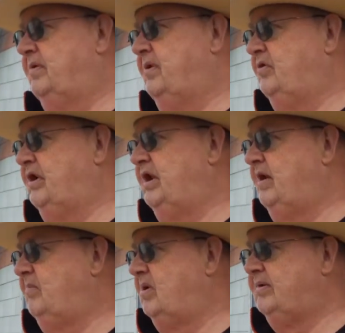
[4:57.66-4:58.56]
So then
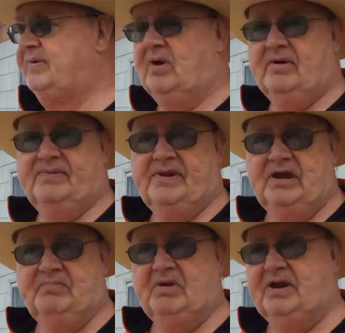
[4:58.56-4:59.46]
I'm going to start
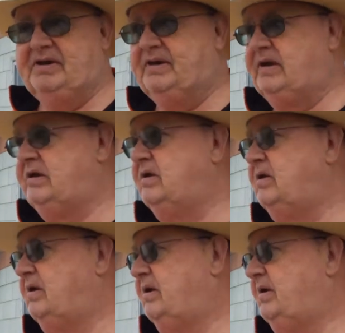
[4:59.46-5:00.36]
seed planting.
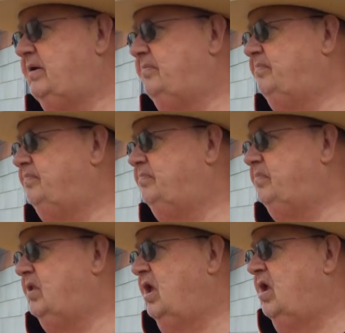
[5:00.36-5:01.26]

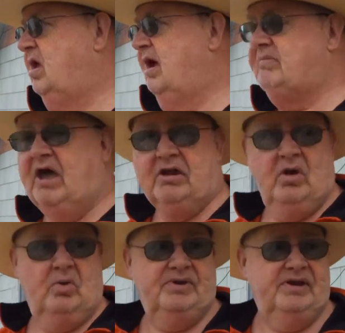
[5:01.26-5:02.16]
I've got to
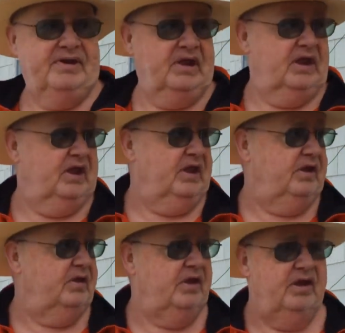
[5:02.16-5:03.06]
go
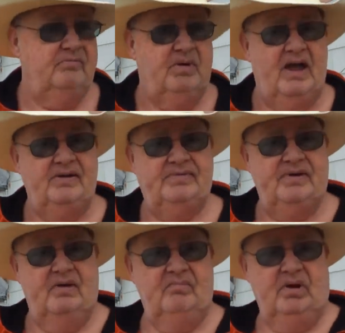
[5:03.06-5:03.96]
today and buy
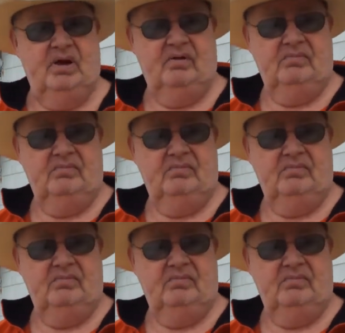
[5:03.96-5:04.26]
some